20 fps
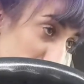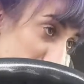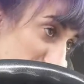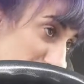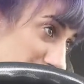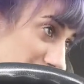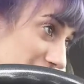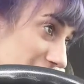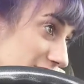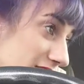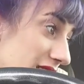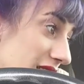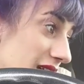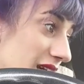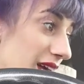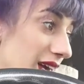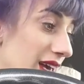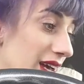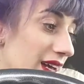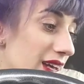
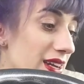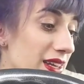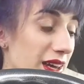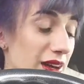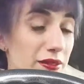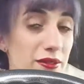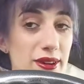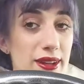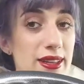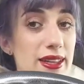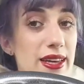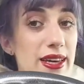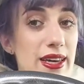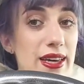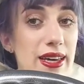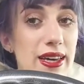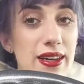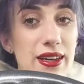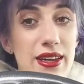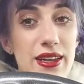because it can get
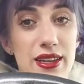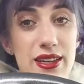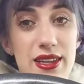really